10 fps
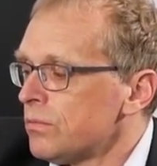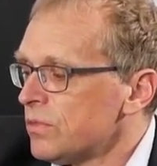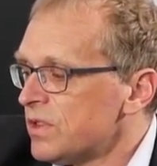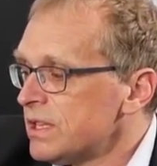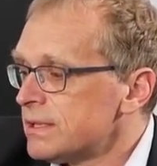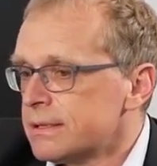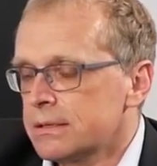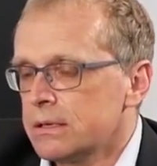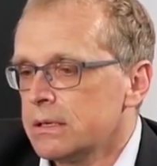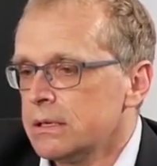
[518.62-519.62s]
this
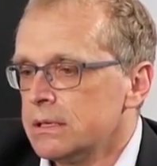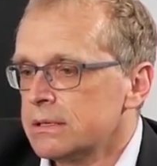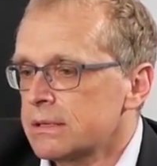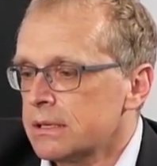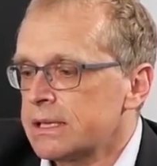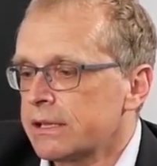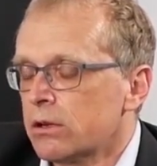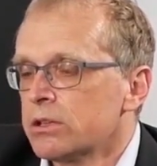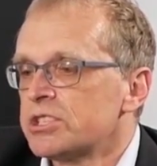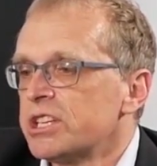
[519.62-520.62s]
is a
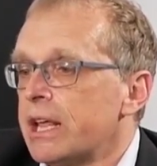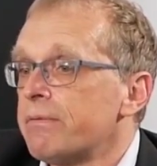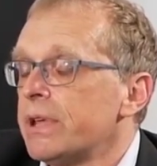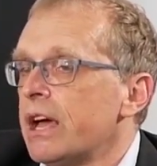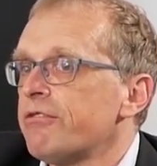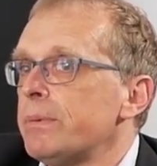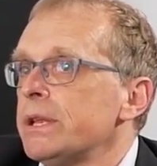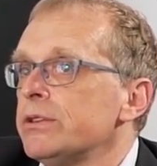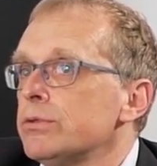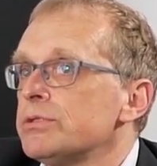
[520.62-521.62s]
technology that we have been
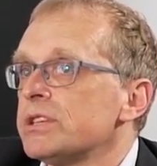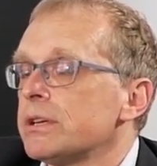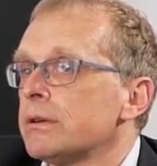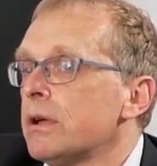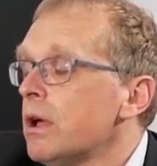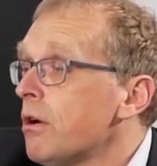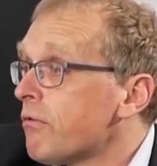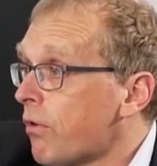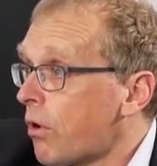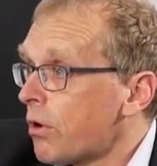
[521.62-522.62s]
using
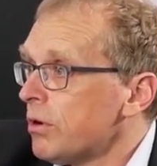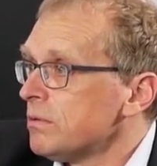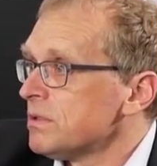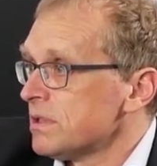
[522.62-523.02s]
for